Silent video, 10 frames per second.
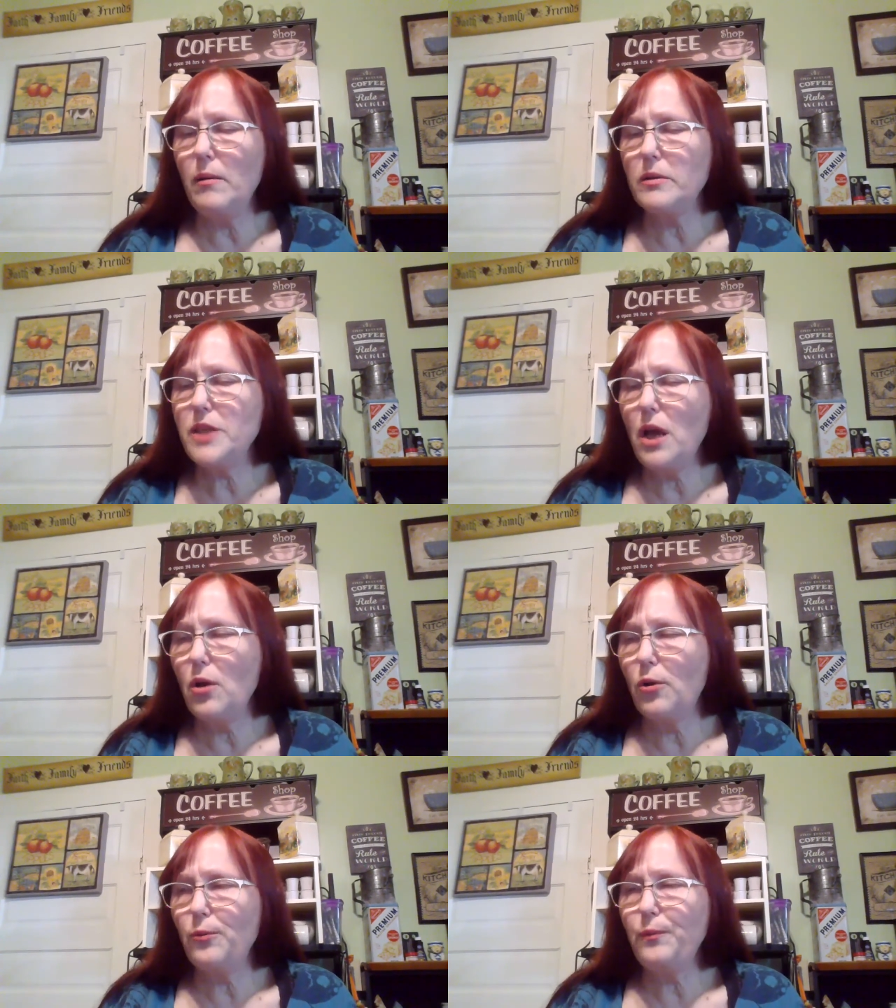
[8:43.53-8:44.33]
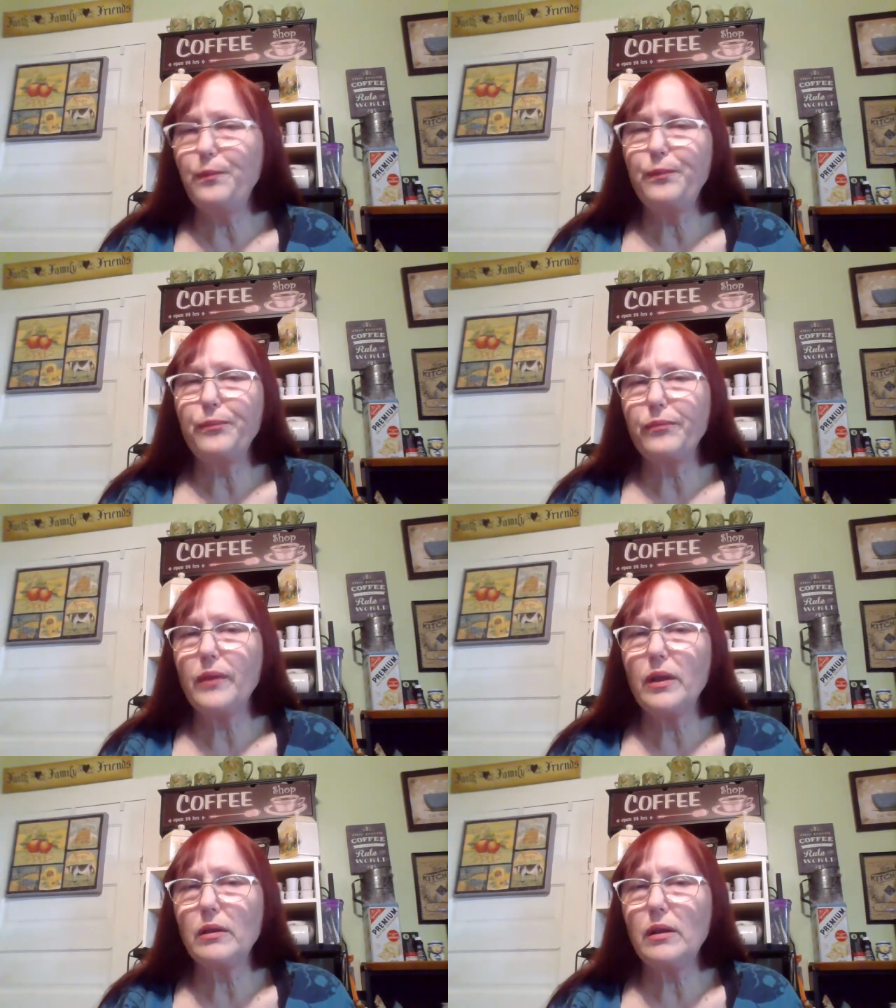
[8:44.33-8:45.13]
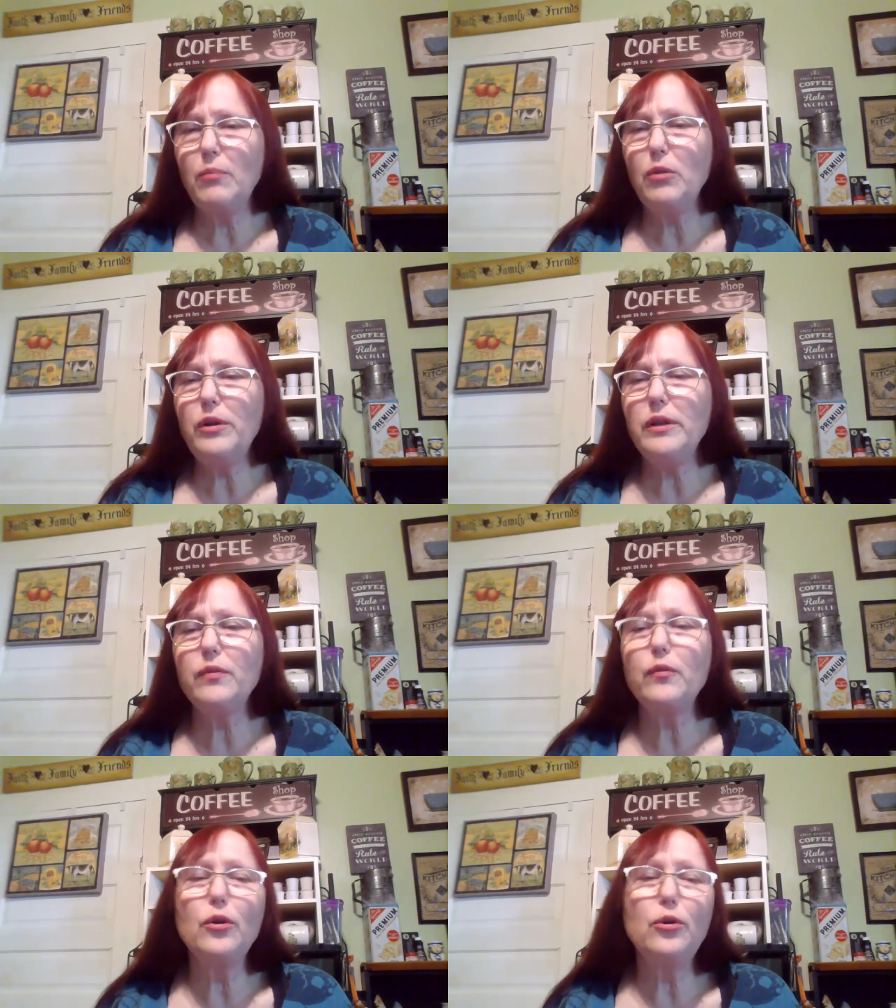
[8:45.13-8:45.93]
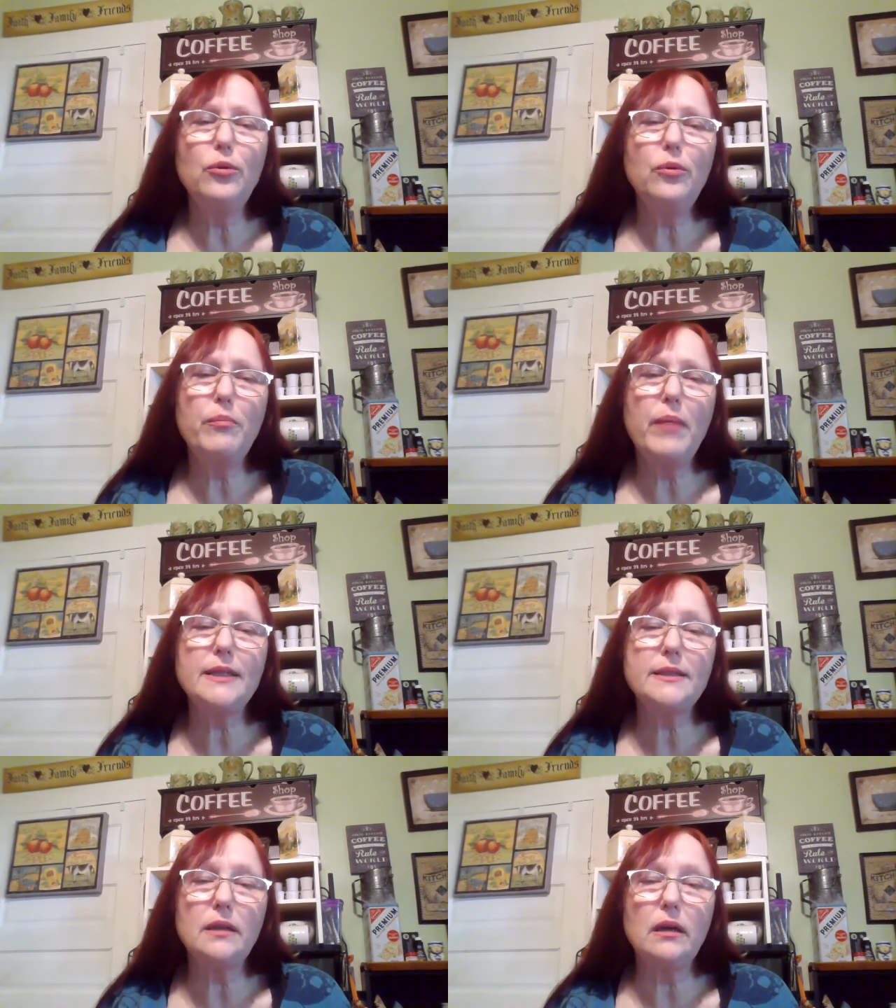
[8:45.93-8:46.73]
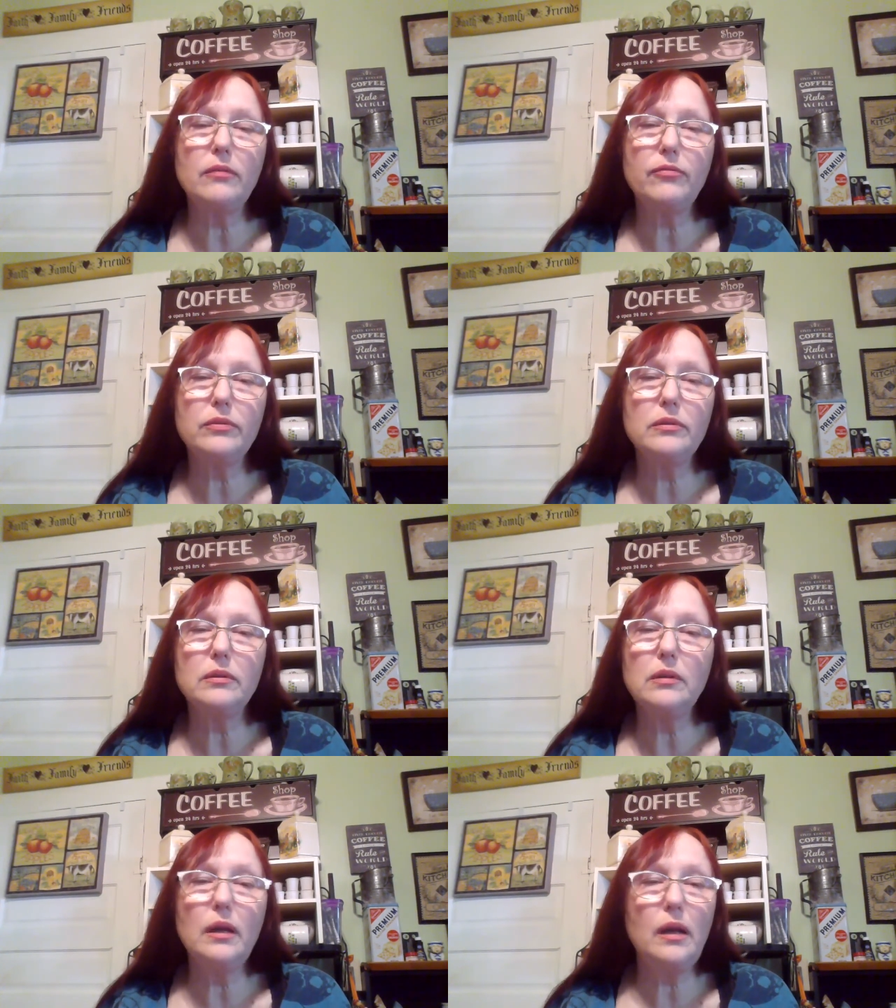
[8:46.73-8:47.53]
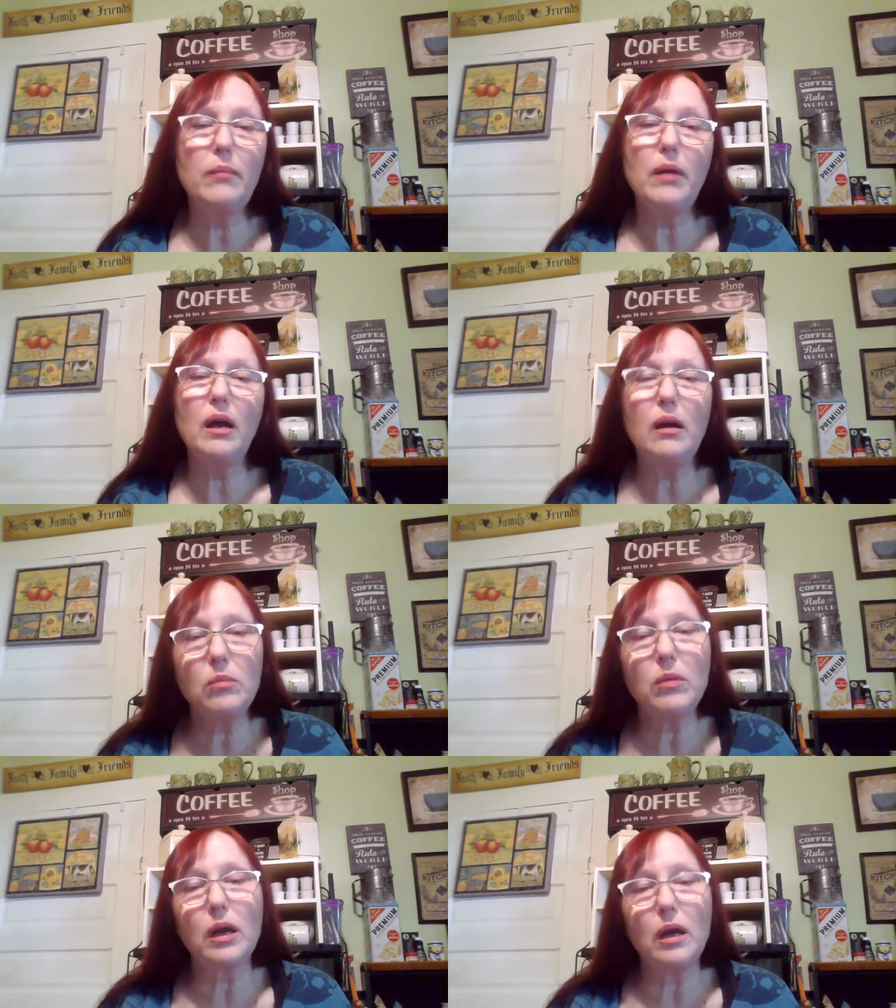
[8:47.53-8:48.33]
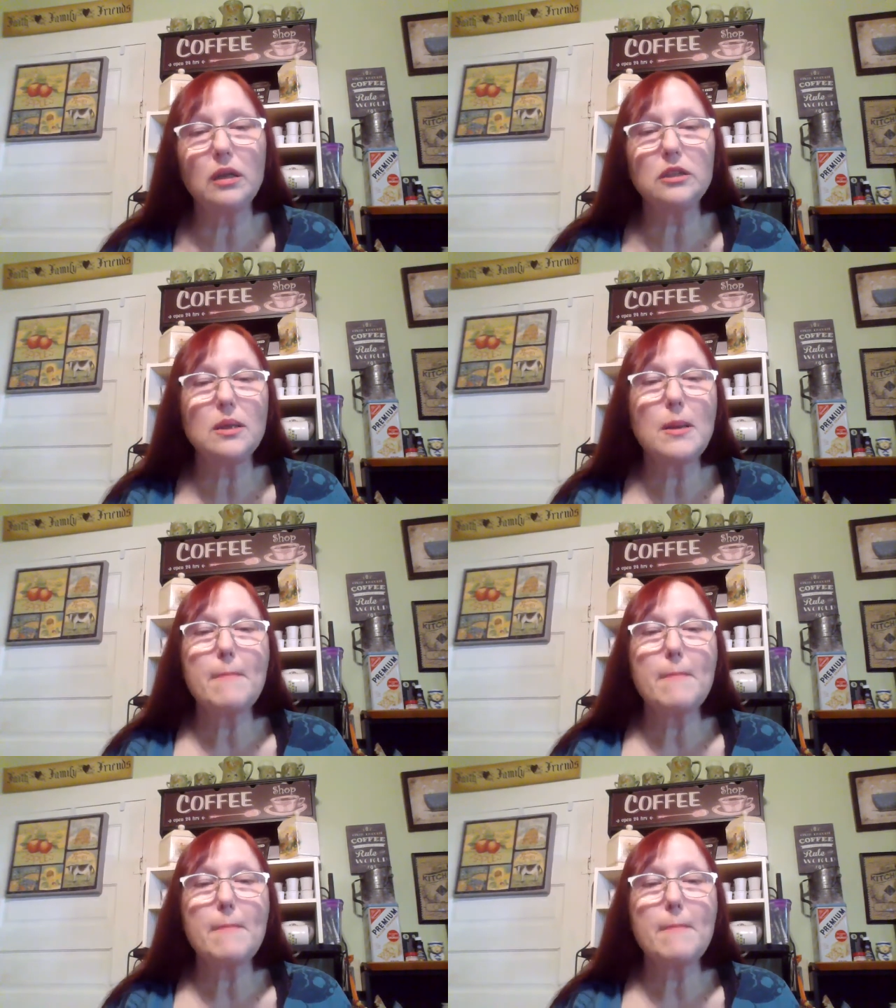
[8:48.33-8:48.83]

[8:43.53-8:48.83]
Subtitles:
So I'm looking through my stuff, and I'm like, oh my gosh,